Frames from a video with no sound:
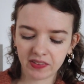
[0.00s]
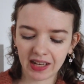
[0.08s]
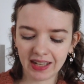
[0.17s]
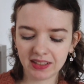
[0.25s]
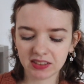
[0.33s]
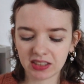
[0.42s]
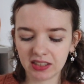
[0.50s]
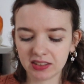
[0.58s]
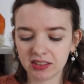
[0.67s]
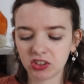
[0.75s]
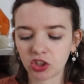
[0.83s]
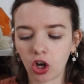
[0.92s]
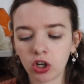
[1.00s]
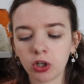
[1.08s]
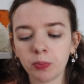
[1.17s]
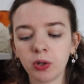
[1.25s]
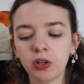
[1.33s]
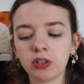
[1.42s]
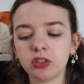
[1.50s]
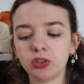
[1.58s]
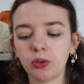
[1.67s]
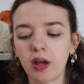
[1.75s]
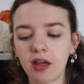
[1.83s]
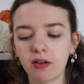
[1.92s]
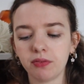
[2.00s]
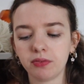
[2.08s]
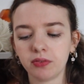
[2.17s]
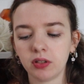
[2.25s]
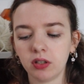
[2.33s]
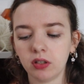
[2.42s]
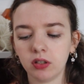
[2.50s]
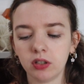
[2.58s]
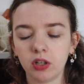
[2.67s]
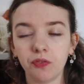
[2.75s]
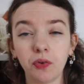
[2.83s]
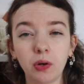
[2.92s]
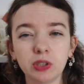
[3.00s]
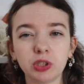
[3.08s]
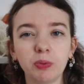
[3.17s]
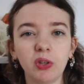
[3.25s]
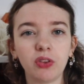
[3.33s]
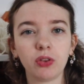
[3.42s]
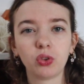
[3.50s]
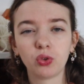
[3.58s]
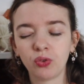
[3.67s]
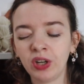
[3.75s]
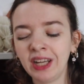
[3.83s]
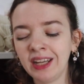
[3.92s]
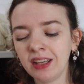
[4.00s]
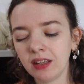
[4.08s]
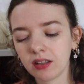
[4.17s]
I designed this color work to have rows with 3